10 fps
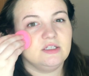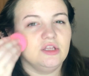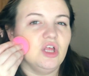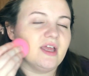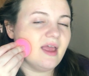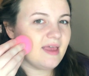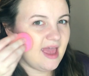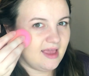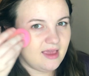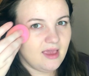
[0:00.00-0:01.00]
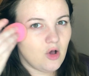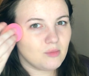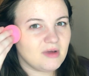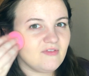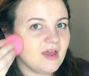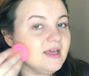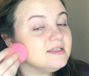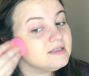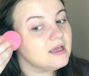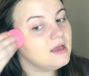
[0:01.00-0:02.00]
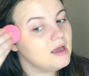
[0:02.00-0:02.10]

to look cakey on my face.